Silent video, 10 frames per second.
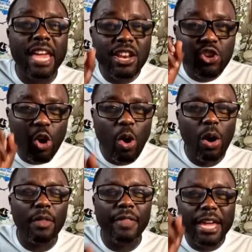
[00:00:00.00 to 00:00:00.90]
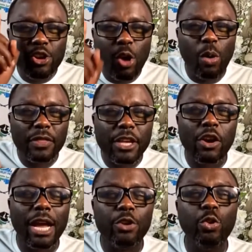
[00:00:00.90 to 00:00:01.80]
they know what
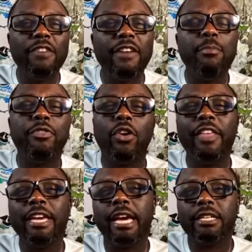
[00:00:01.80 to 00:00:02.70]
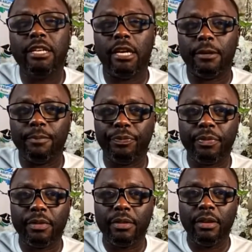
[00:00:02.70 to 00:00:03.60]
they're gonna do even before they get here.
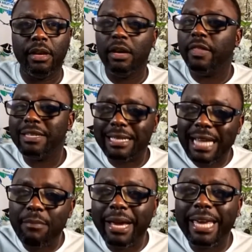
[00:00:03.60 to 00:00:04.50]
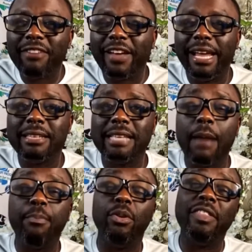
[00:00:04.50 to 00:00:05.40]
There's a time I gave an
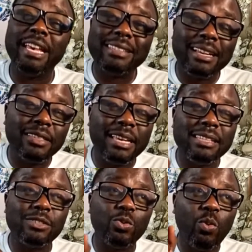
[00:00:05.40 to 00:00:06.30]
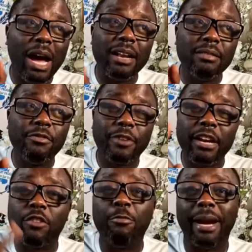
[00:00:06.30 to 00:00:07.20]
example. There's one
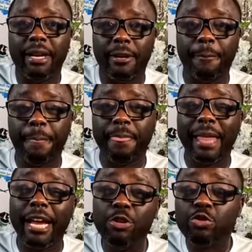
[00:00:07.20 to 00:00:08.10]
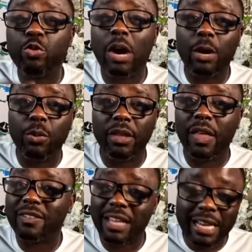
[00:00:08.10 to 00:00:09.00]
friend of mine that I used to work
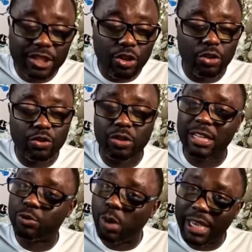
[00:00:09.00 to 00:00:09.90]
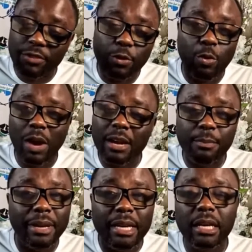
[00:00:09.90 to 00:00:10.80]
with as an IT consultant, working for
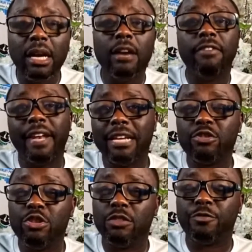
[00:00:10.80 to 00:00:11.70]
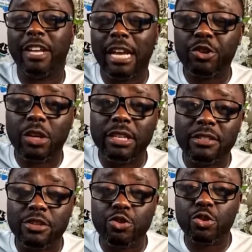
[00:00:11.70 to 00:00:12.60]
one big financial
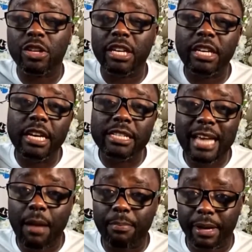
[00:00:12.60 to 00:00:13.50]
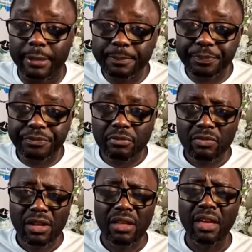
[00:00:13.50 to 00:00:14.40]
institution here in Tampa.
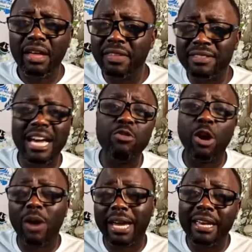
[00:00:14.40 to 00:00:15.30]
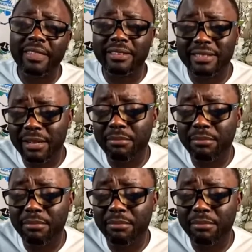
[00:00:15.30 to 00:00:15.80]
And this guy, we were working in the